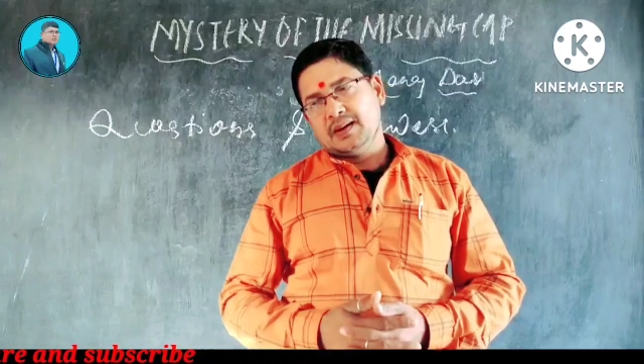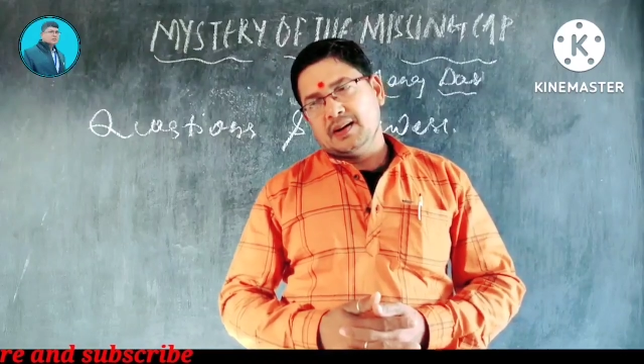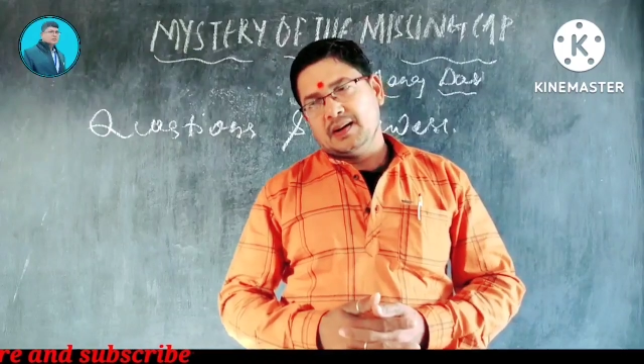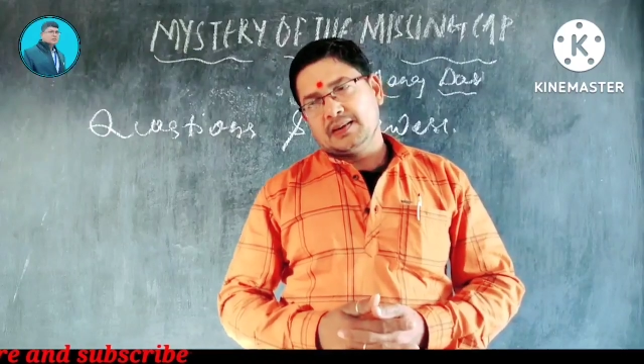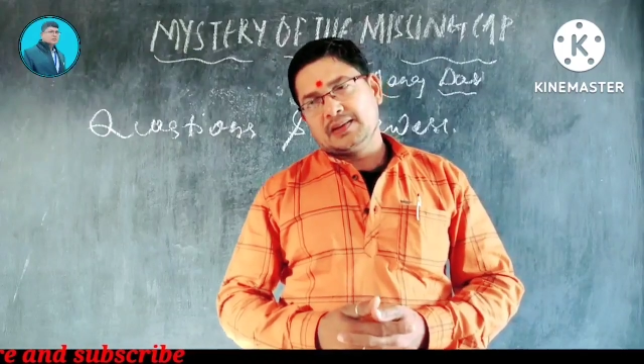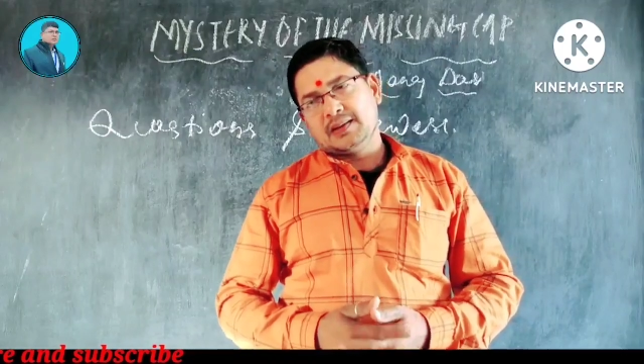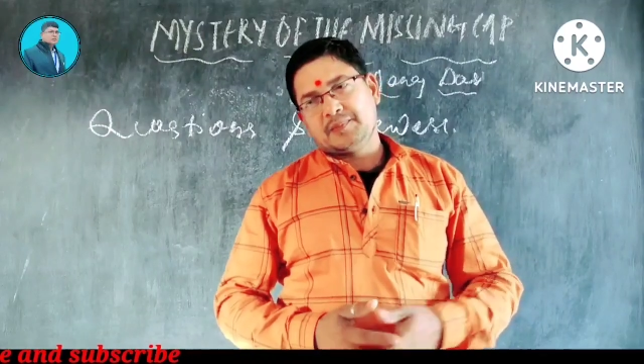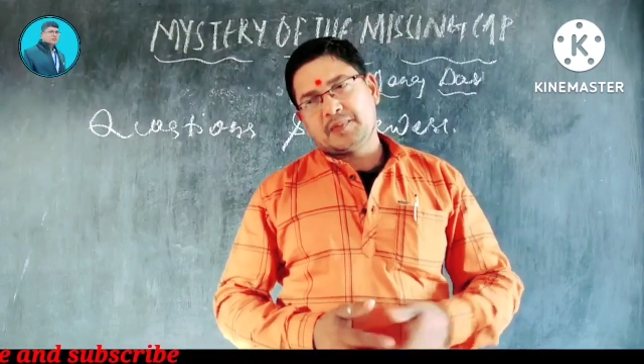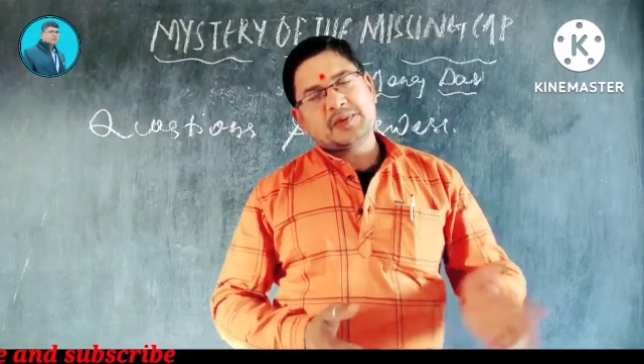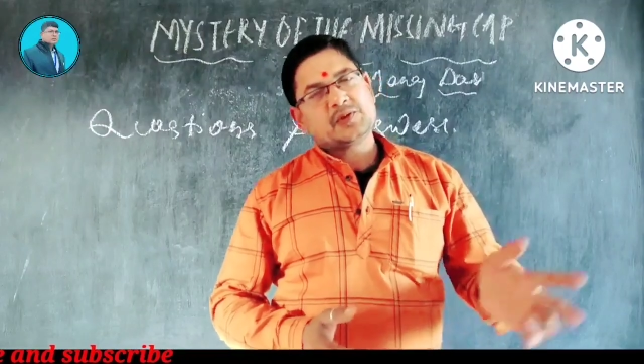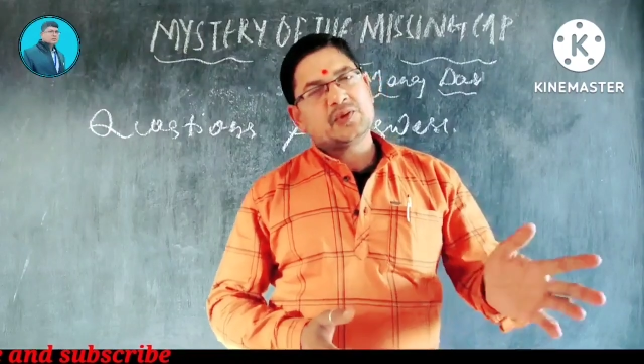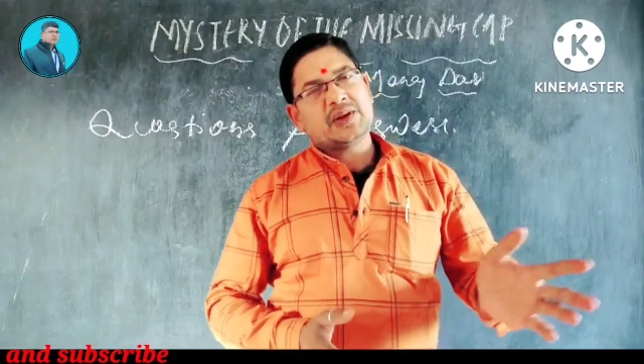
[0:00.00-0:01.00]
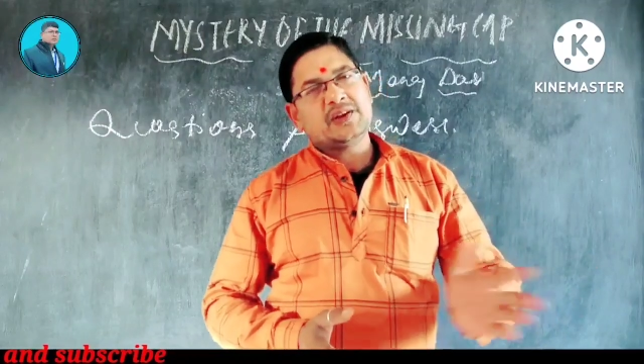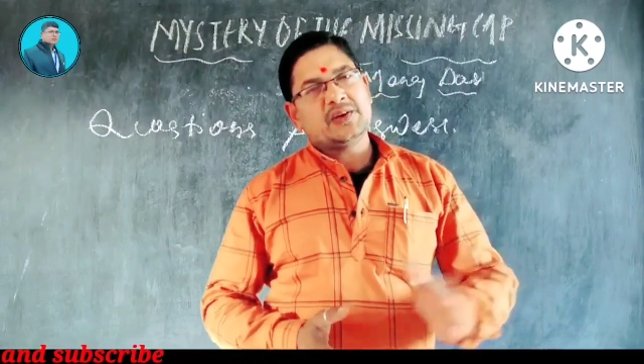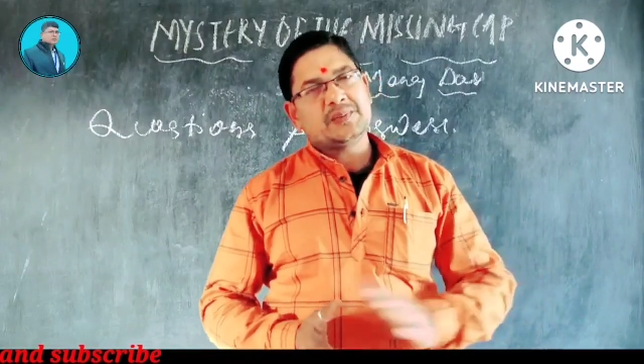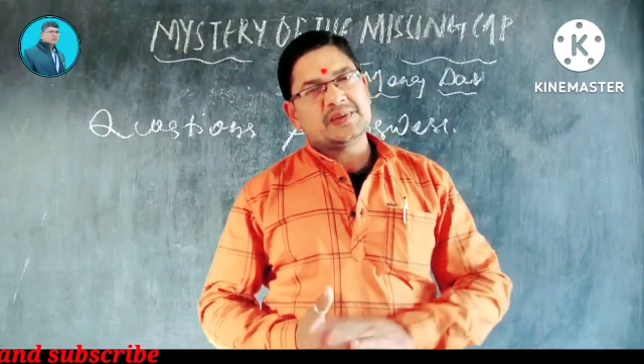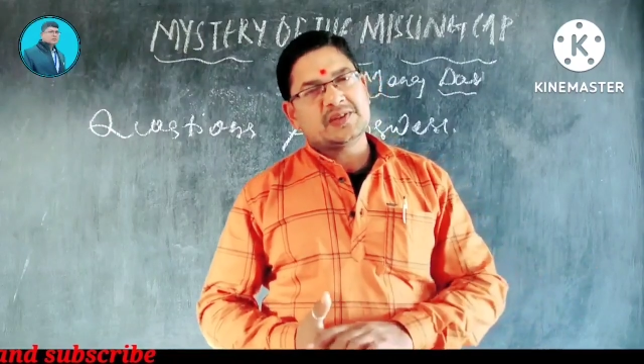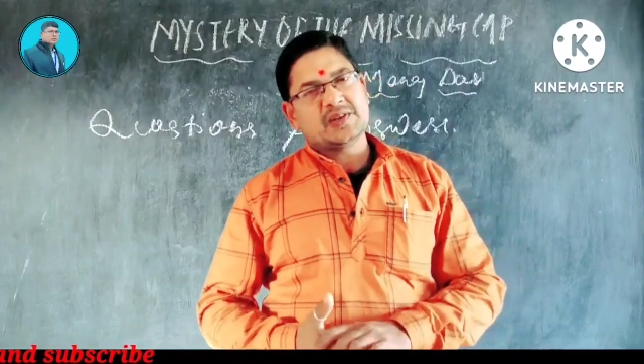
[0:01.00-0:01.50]
the
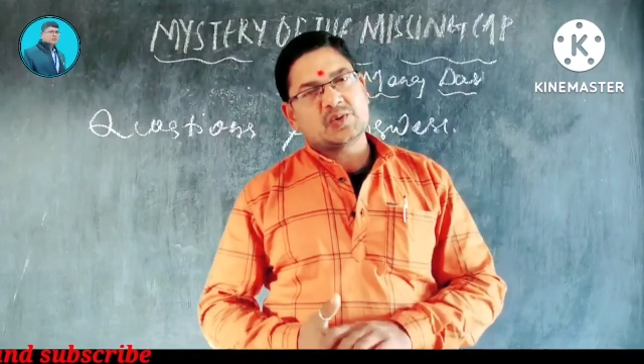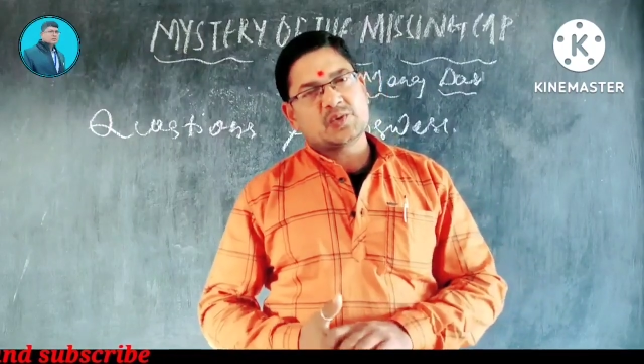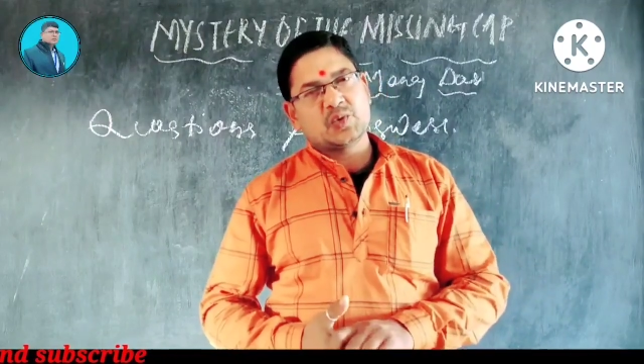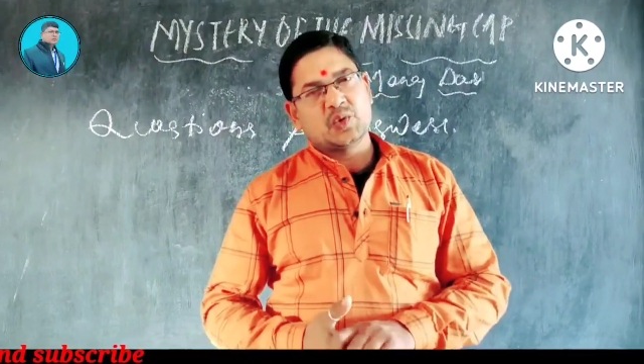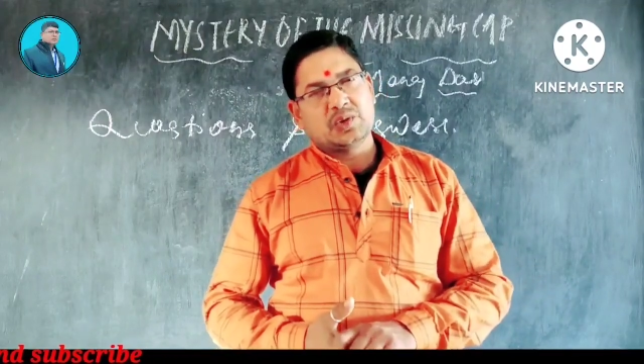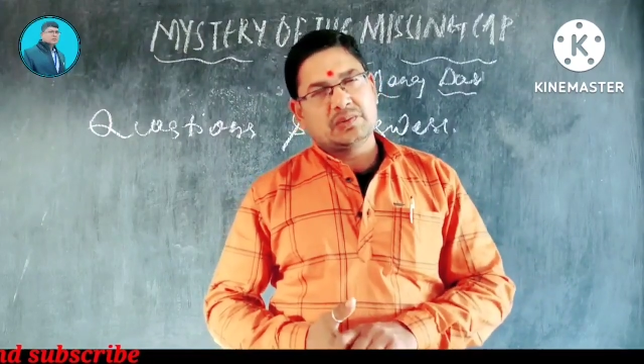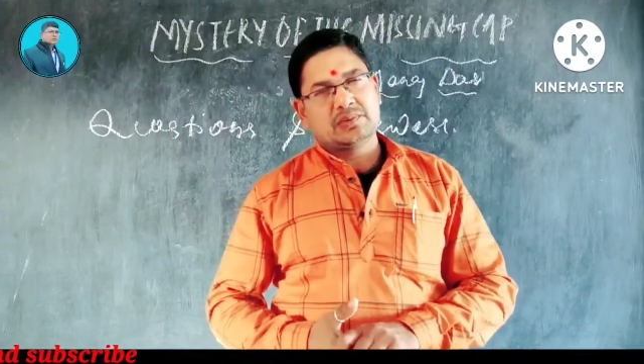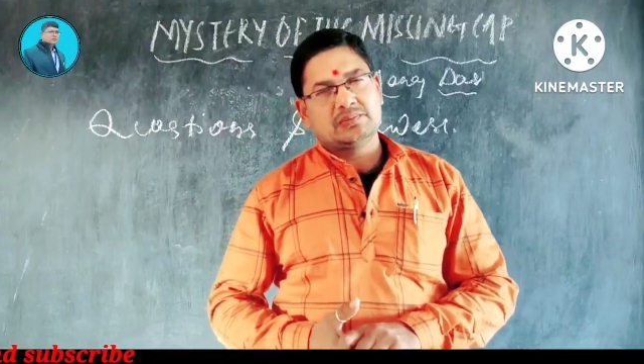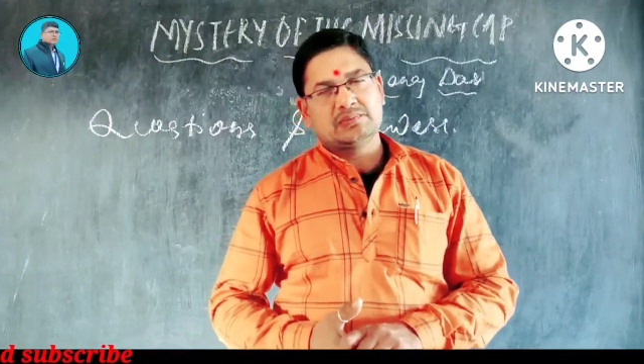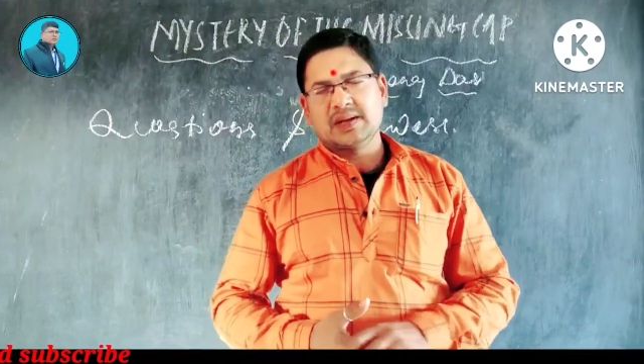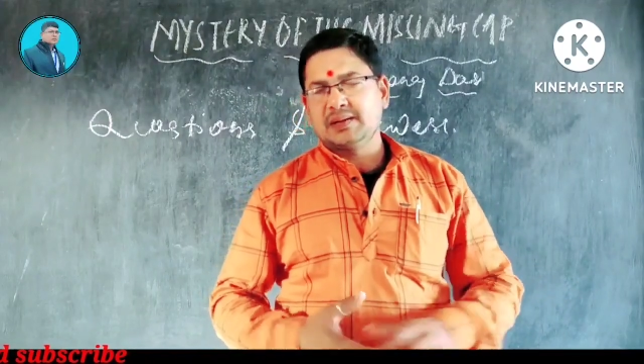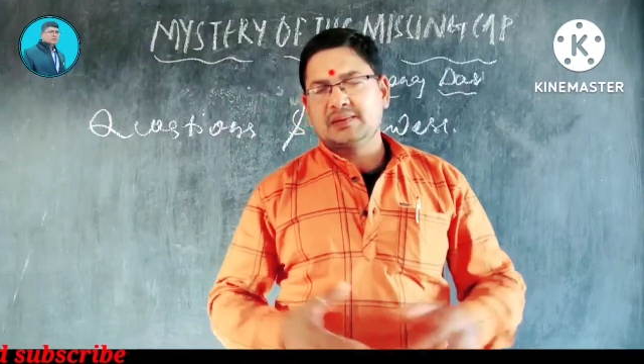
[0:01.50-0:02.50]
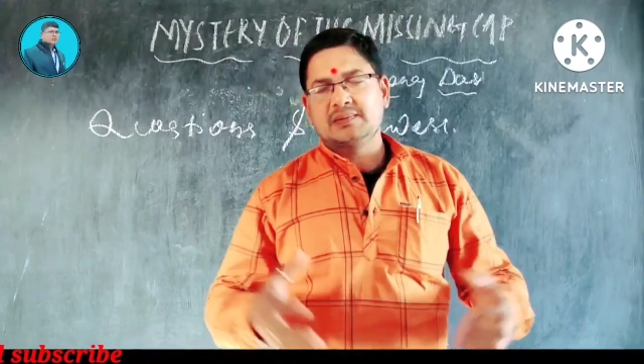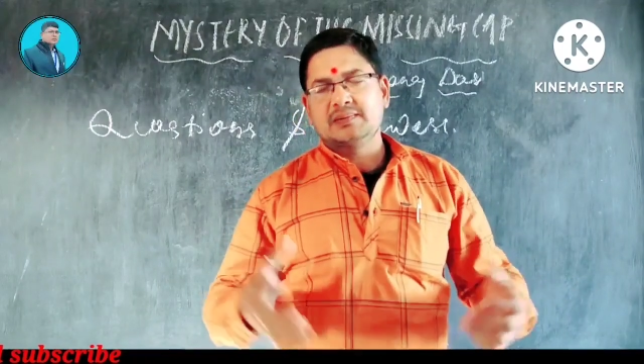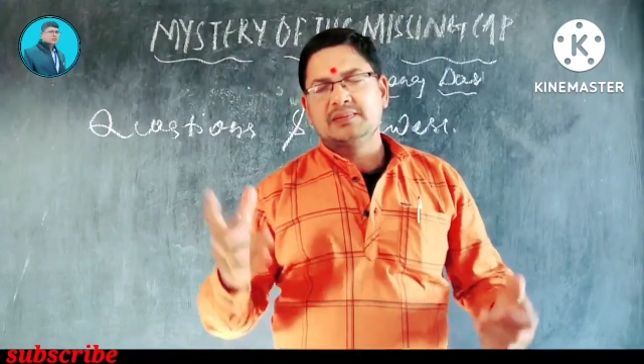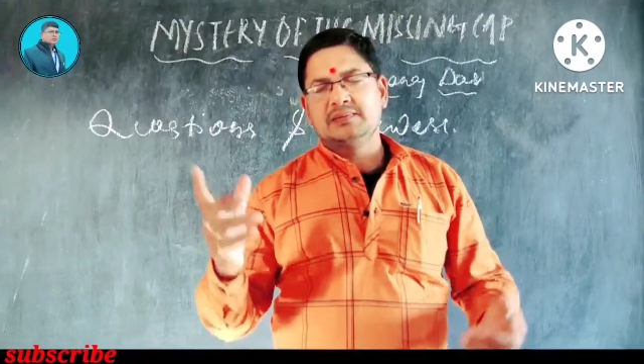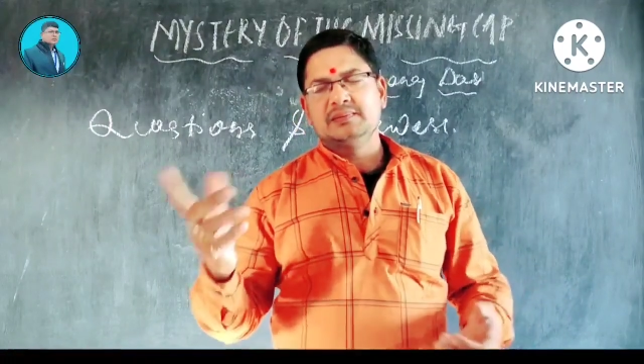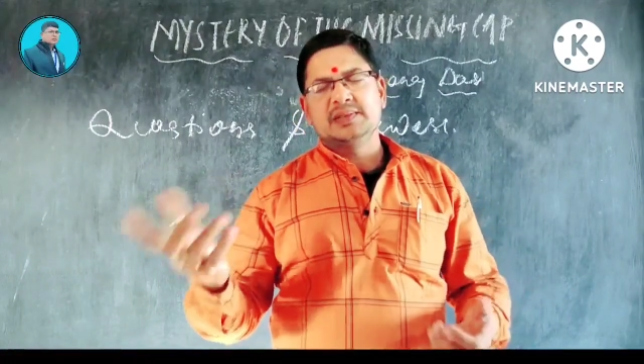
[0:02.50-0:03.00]
probationary officer told that
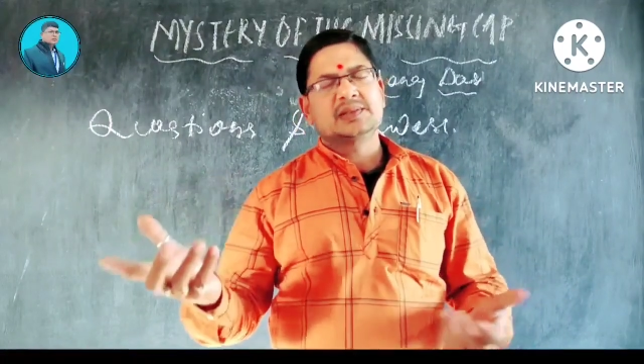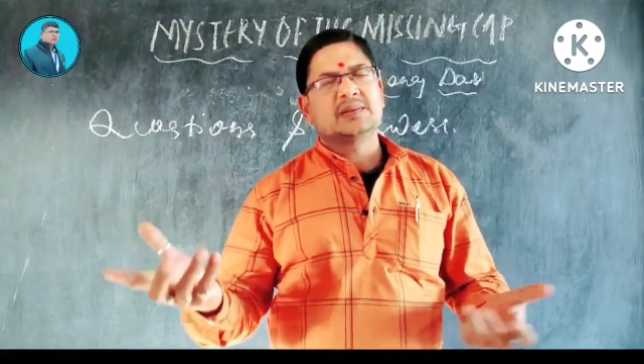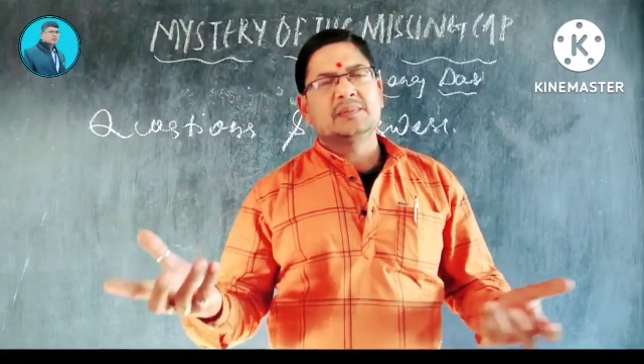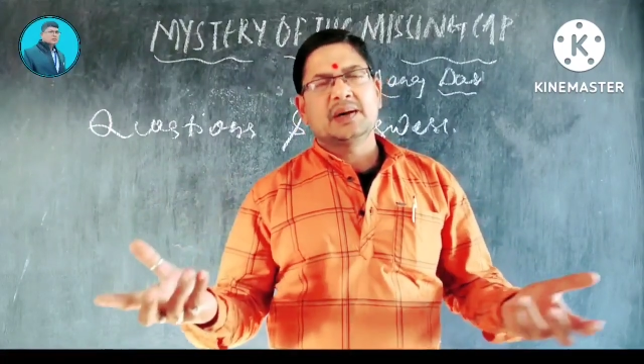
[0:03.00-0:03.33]
Mr.